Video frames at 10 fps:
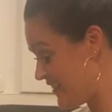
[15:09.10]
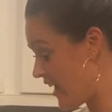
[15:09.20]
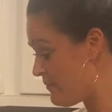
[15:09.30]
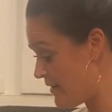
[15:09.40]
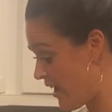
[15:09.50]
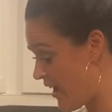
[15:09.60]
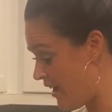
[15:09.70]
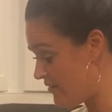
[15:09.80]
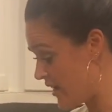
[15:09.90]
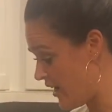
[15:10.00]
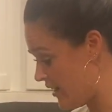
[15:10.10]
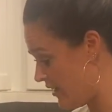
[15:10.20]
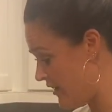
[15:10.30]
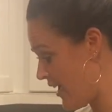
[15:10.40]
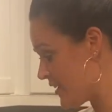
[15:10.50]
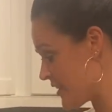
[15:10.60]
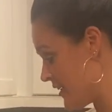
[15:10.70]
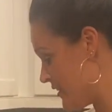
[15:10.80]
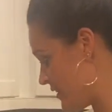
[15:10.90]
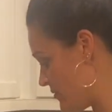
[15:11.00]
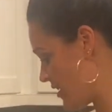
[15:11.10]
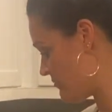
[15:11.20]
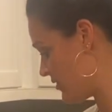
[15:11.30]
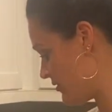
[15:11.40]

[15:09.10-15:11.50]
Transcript: I mean, I have done it on accident sometimes.